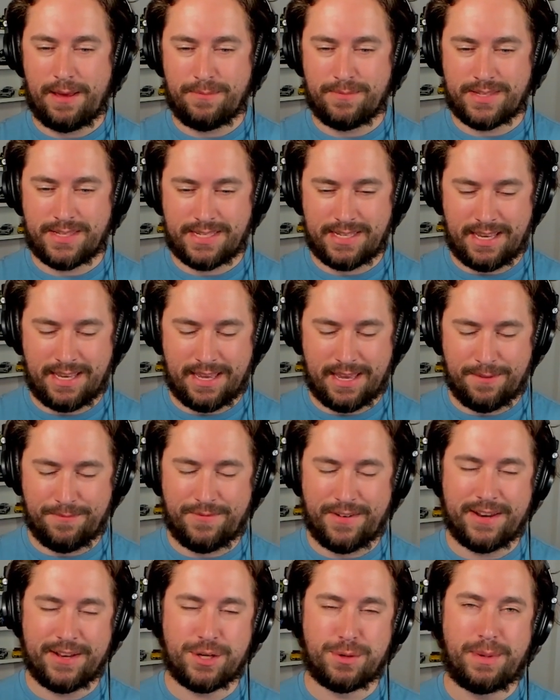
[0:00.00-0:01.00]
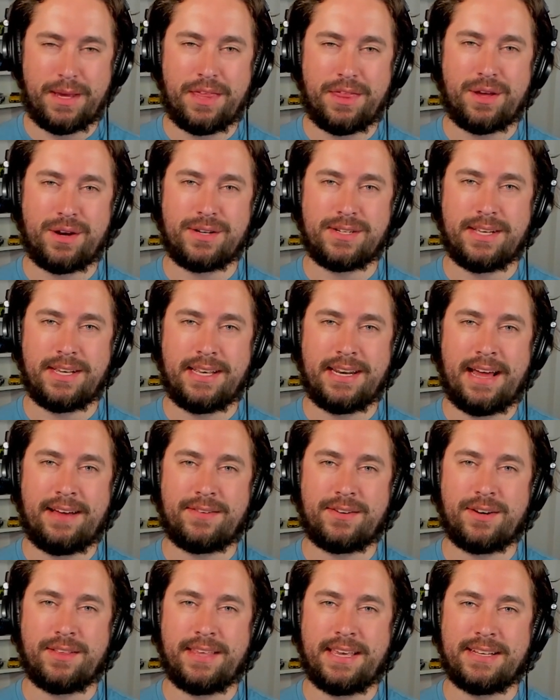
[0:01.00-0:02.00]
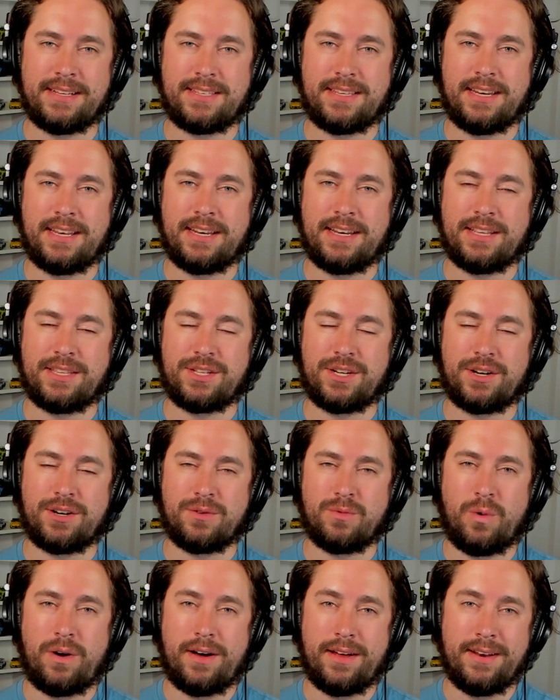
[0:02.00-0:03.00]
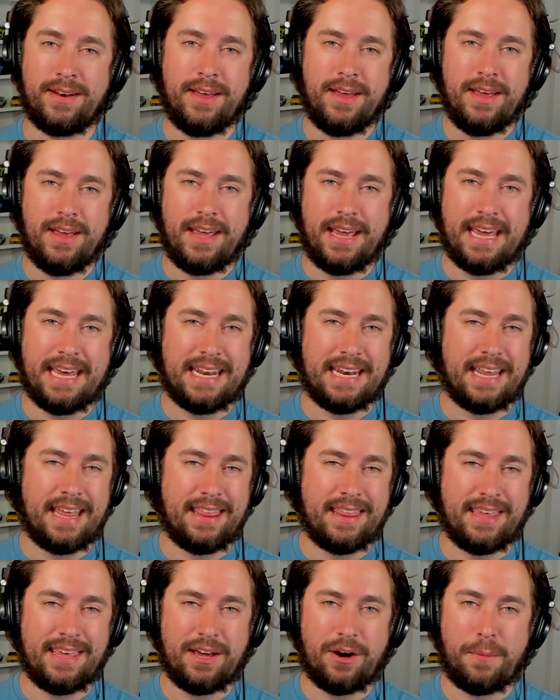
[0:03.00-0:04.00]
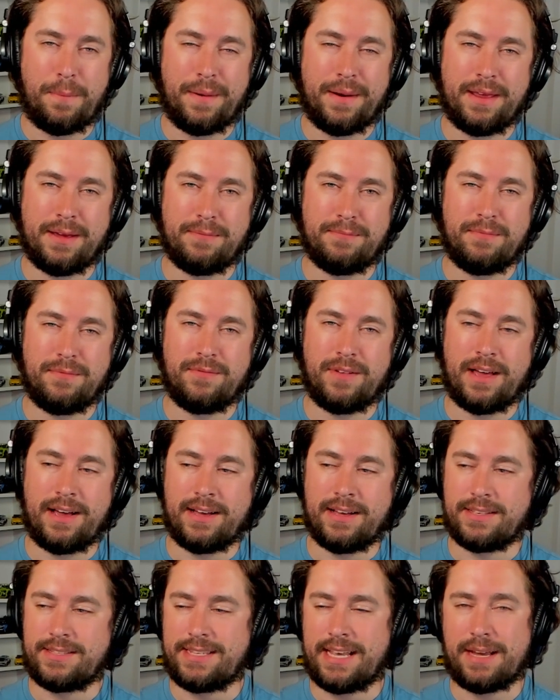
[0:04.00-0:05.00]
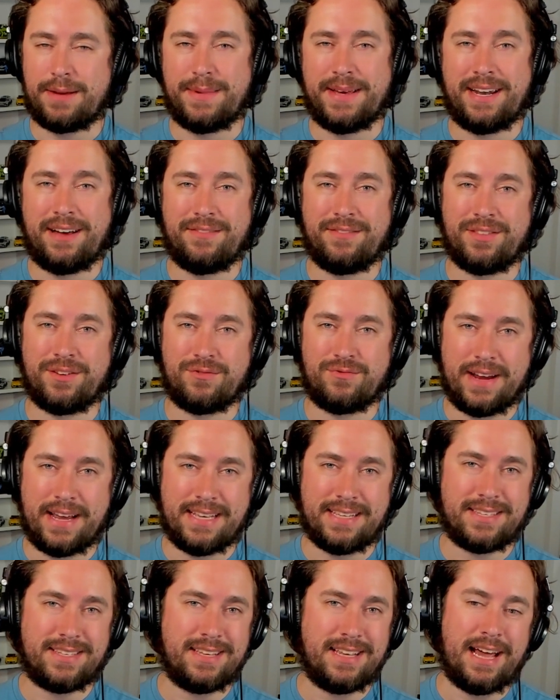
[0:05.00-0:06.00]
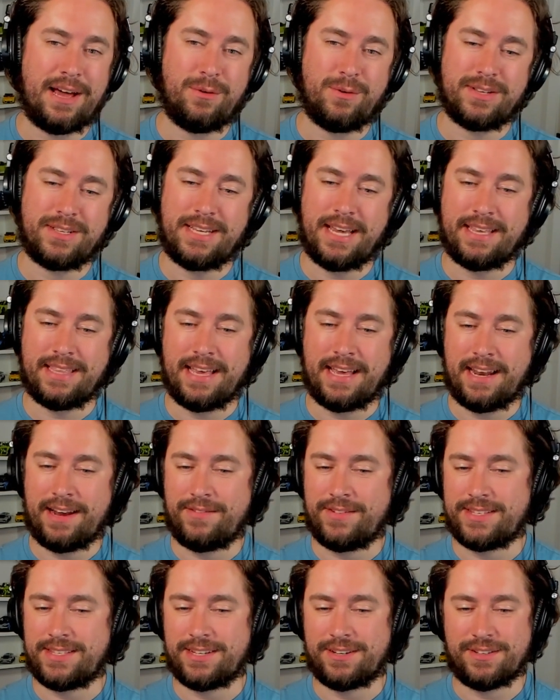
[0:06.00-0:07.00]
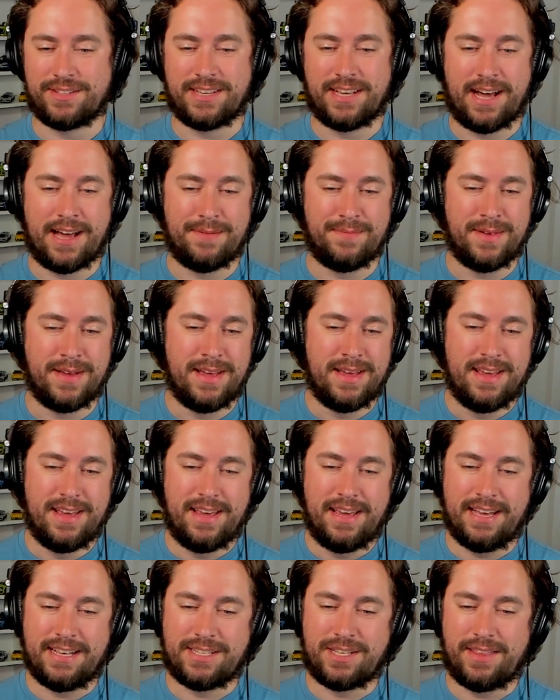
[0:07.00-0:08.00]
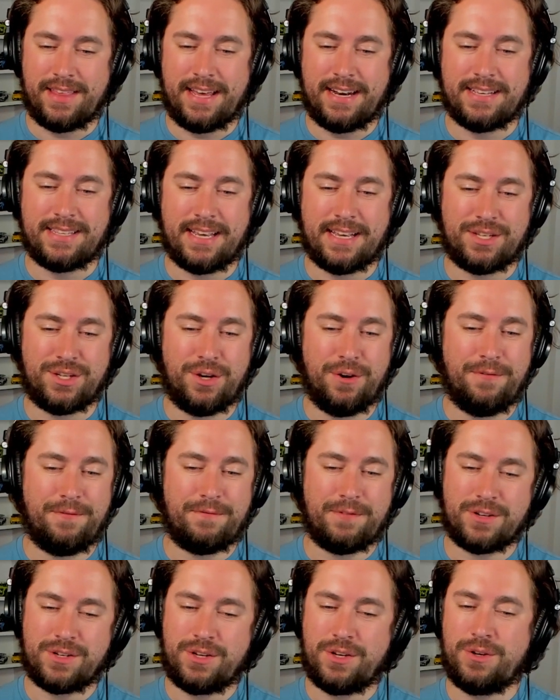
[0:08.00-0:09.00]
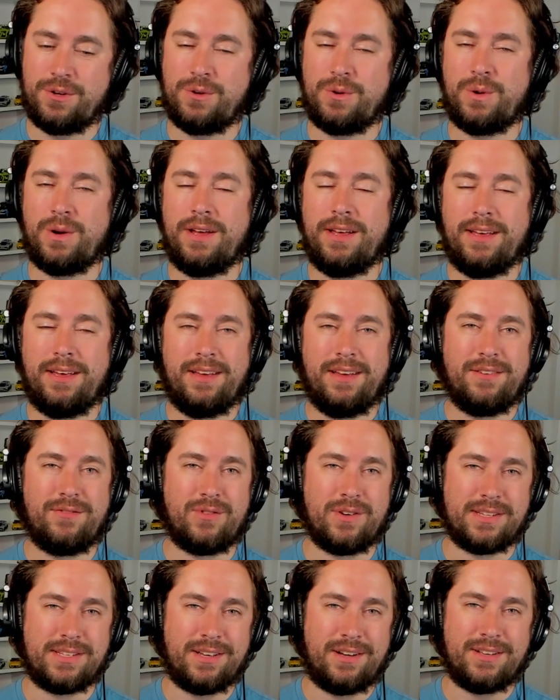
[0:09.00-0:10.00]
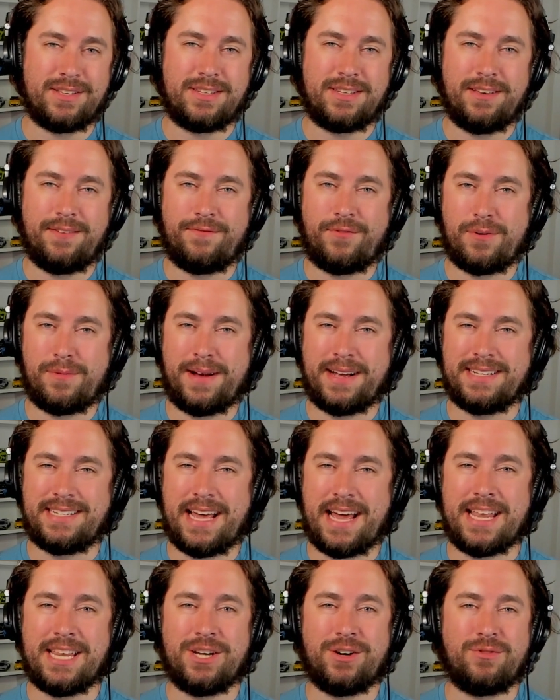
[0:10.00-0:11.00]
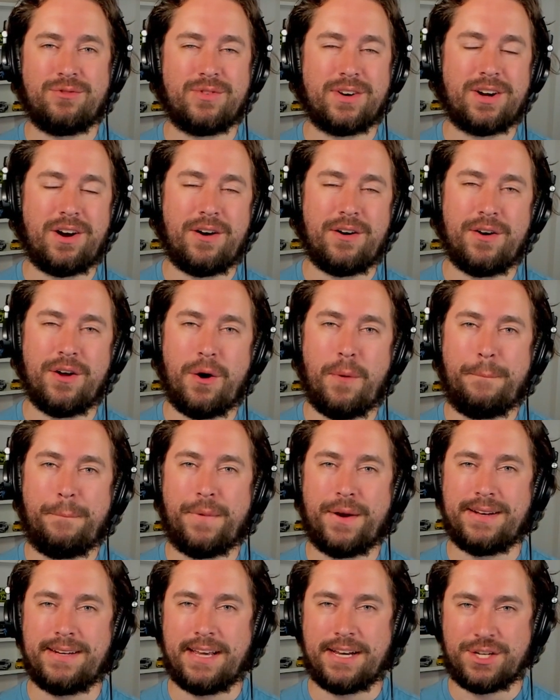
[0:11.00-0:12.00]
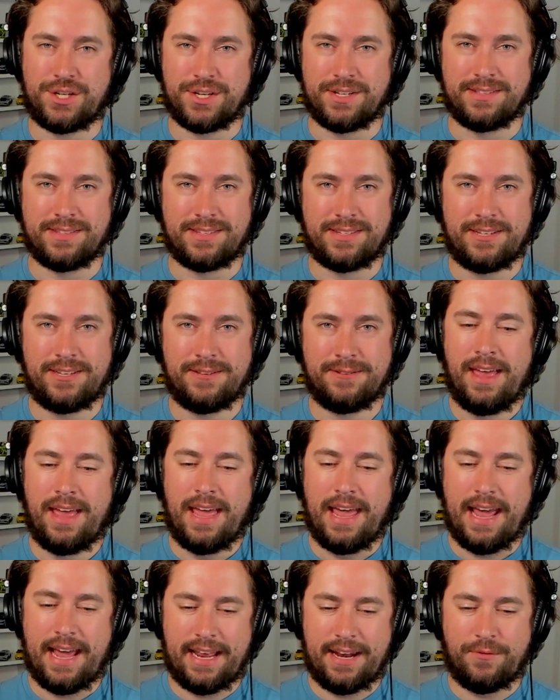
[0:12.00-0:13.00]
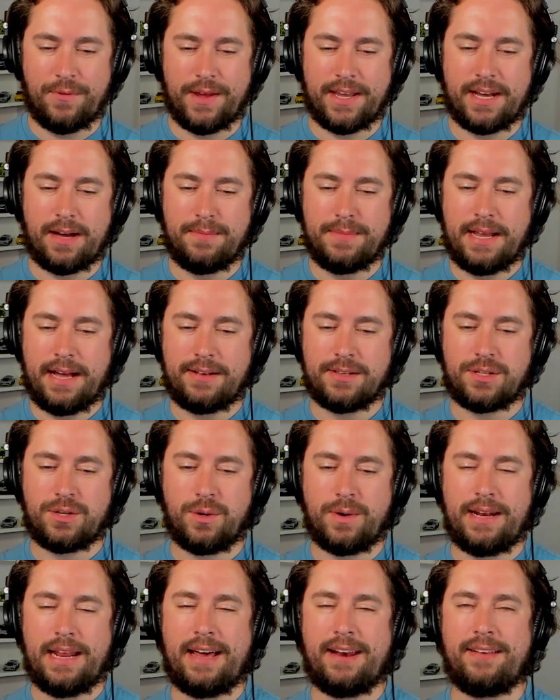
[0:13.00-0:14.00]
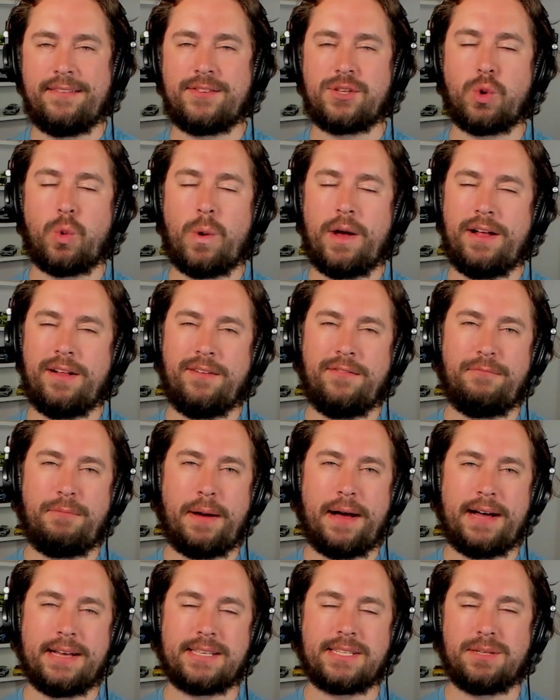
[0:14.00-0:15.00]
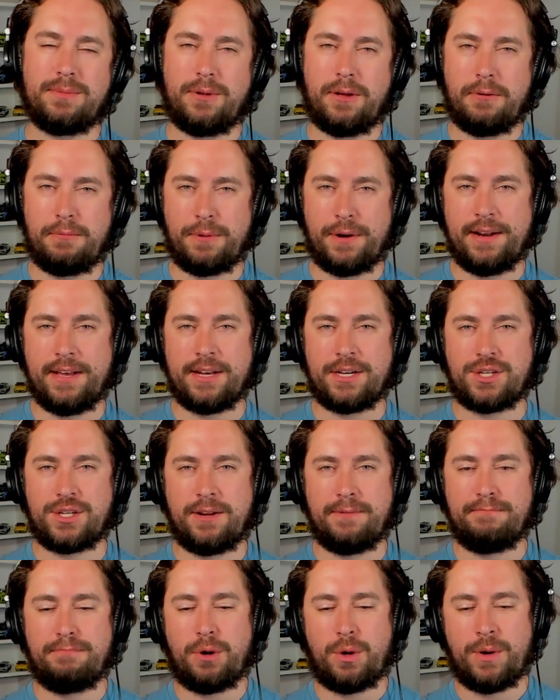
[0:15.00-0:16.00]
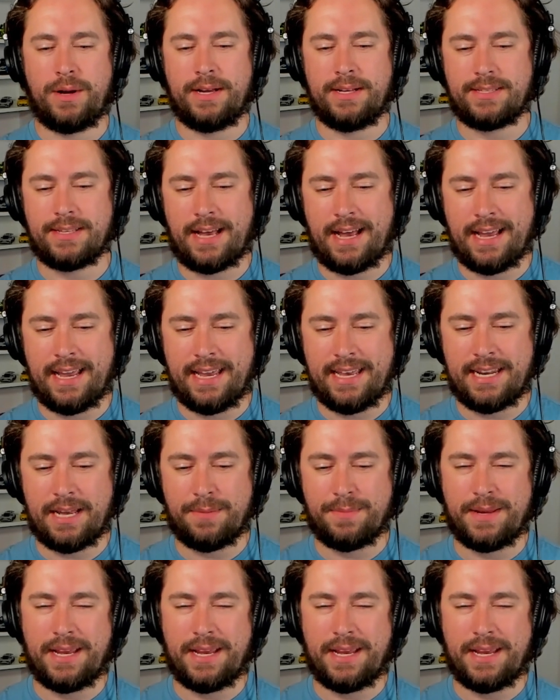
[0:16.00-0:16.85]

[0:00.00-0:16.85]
seeing him finish P13 after the incident in turn 1 and the opening segment of the race, I will take that every single time. And so that is a 2 for 2 results for my Daniel Ricciardo predictions. And if we come down to it, out of 12 possible prediction points, I end up